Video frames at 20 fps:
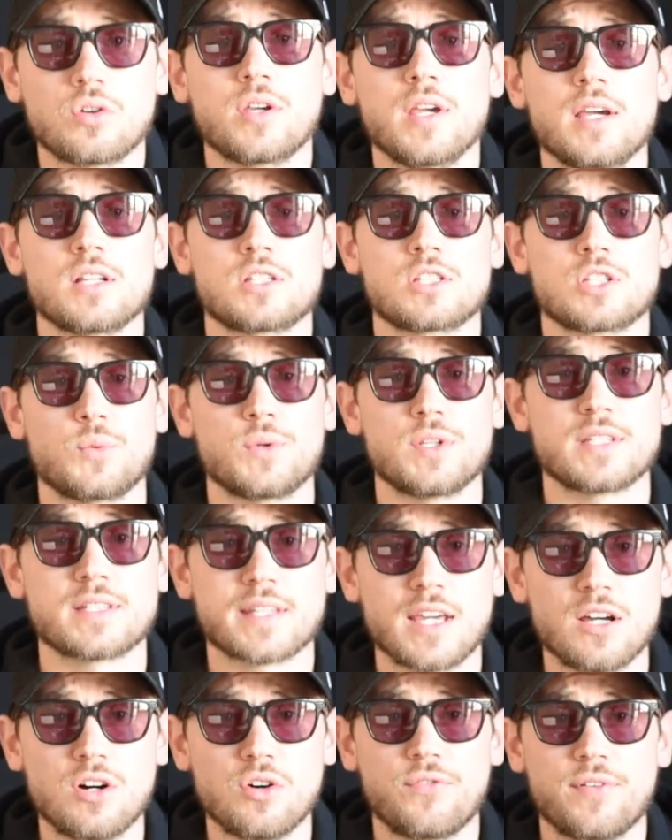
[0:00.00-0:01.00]
Okay, so in
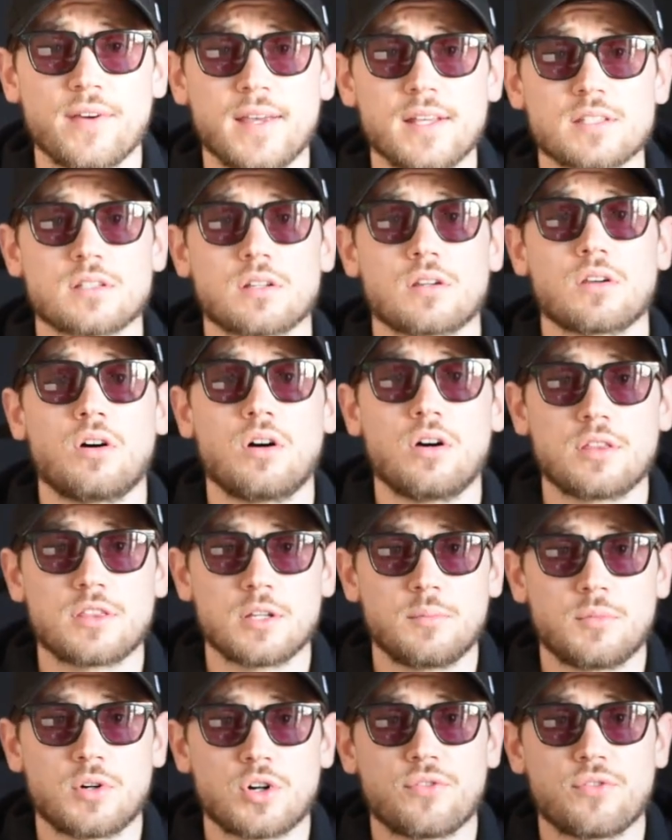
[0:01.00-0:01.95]
scale phase, Gotham